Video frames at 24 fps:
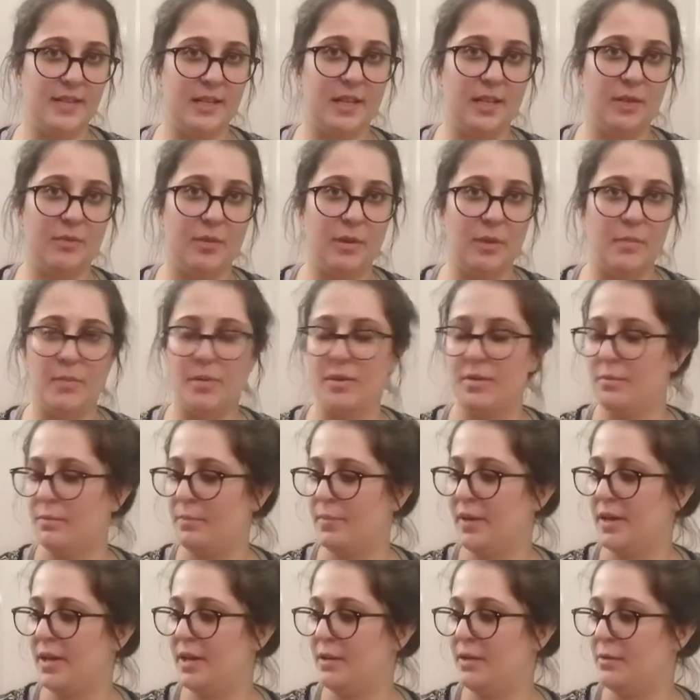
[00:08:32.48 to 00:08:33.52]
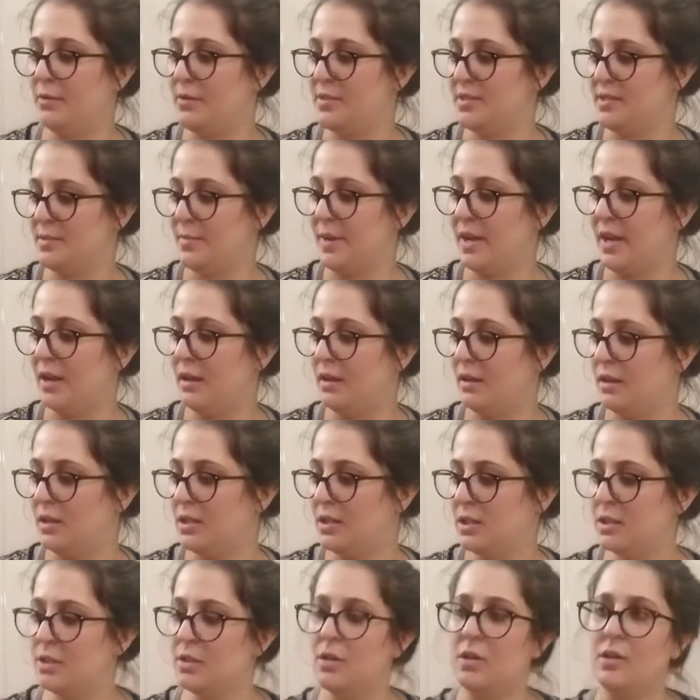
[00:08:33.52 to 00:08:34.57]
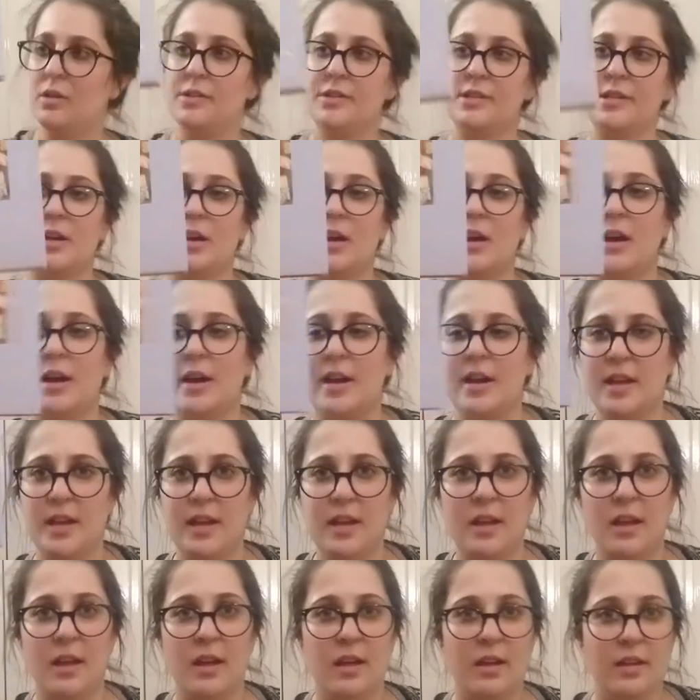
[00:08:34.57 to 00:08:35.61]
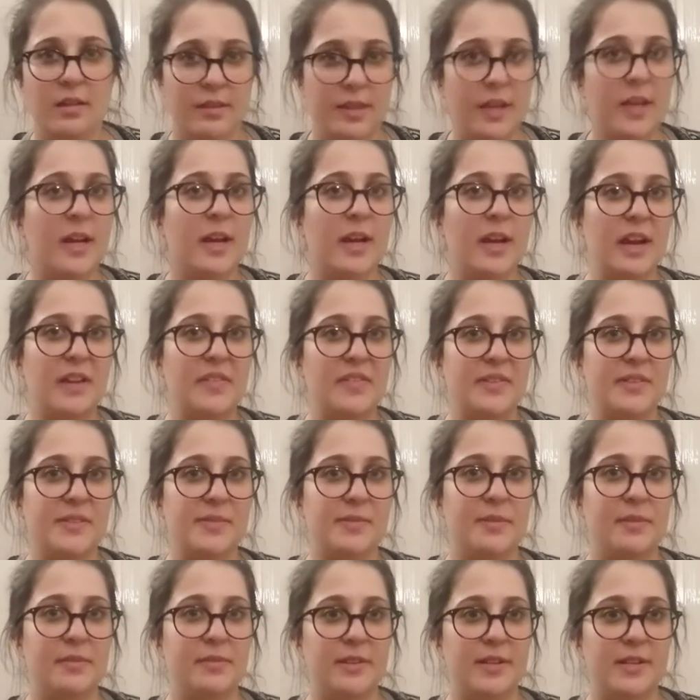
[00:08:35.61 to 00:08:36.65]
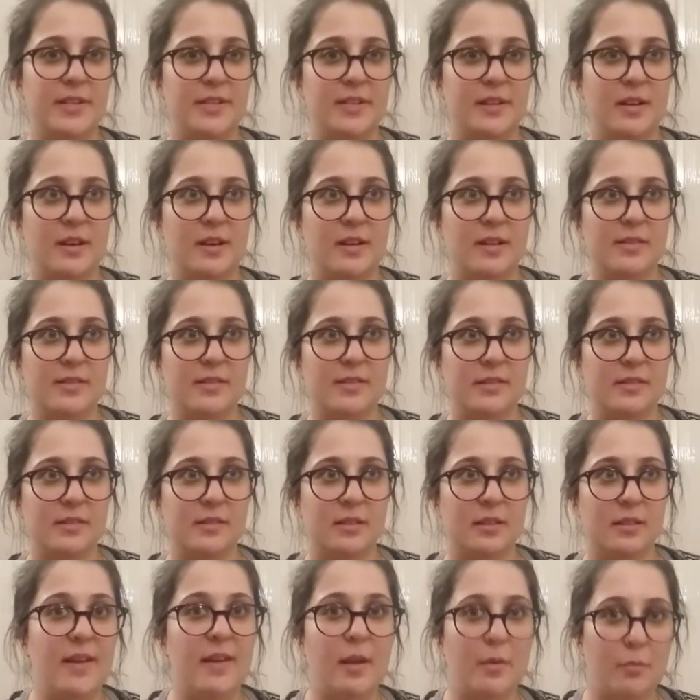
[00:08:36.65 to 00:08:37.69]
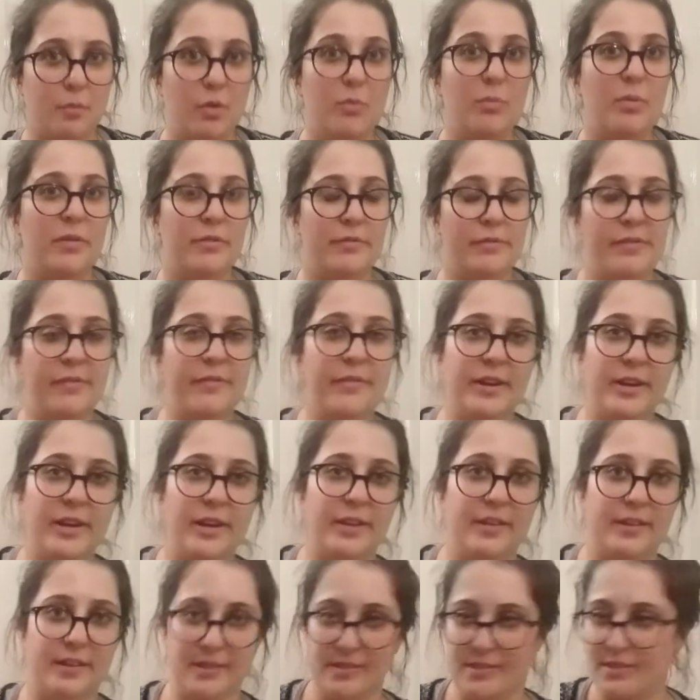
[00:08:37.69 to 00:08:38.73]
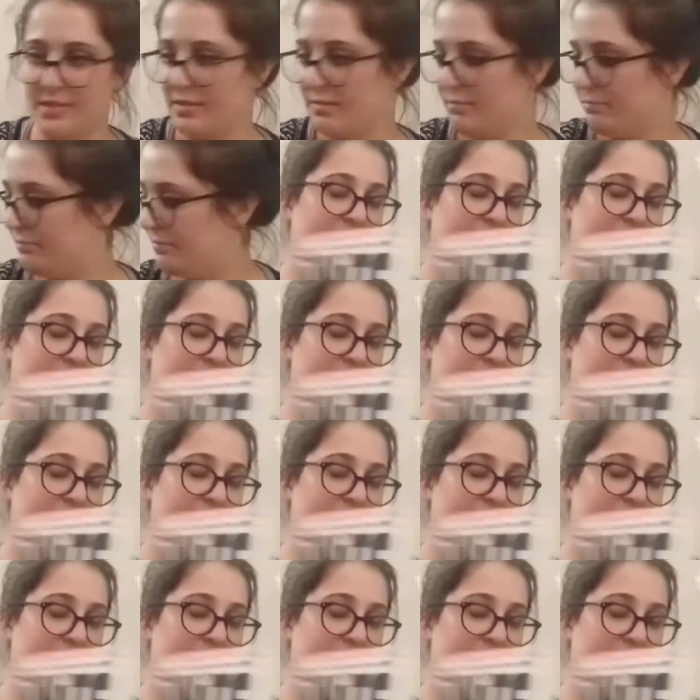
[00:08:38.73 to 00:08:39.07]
Little Women by Louisa May Alcott. I think I gave this one 3 stars and I will be rereading this.